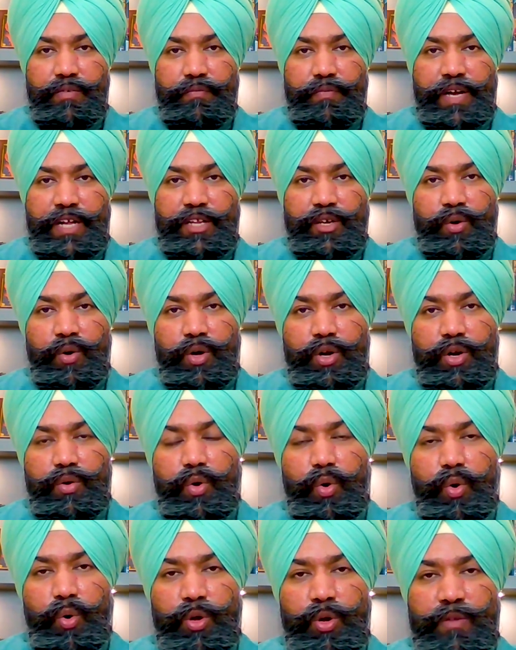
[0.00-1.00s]
When your
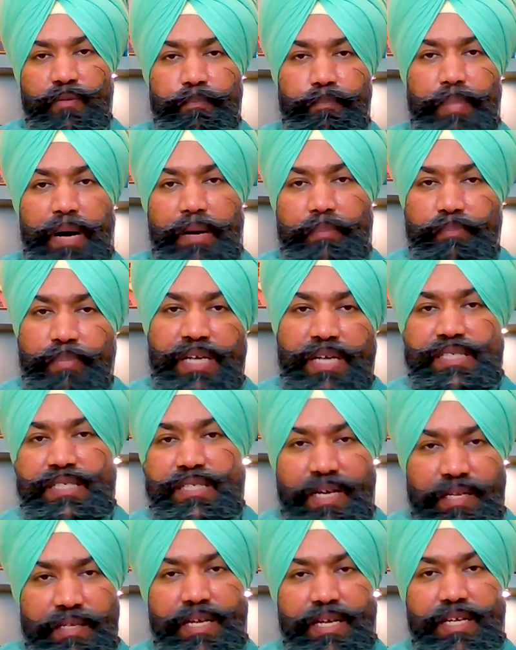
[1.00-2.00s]
own Papa's
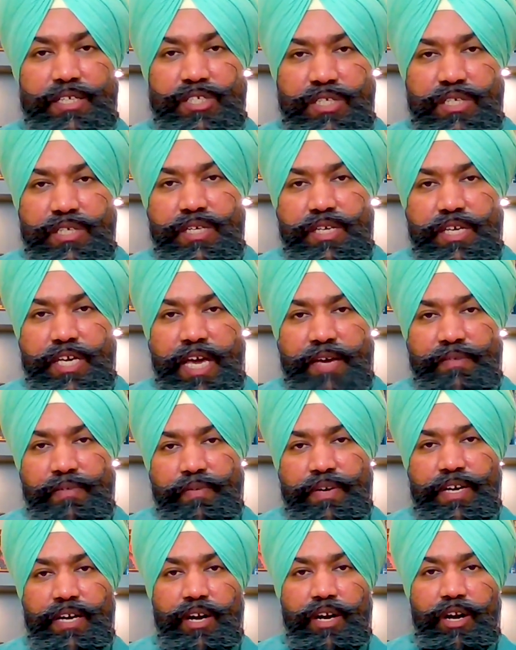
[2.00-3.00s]
Nanaji gave
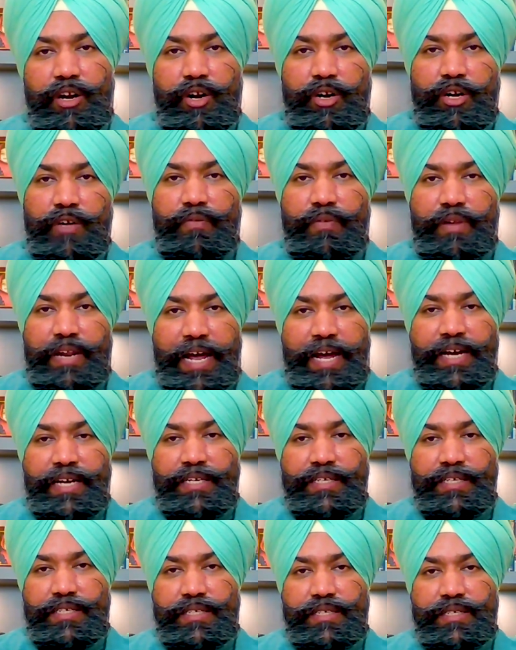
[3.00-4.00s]
away a lot of
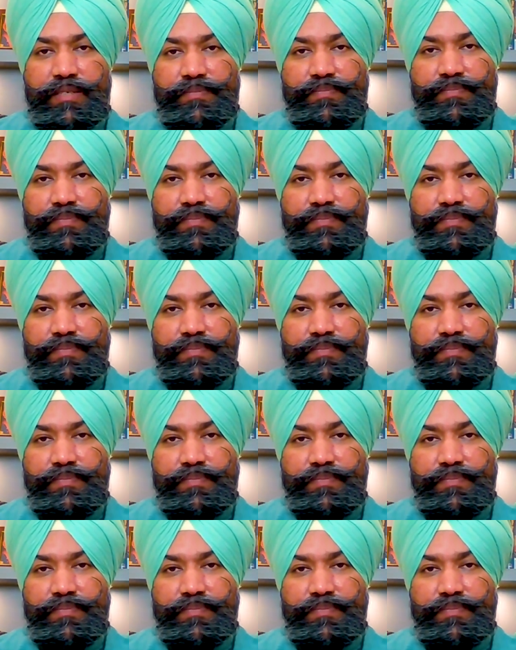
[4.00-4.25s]
land,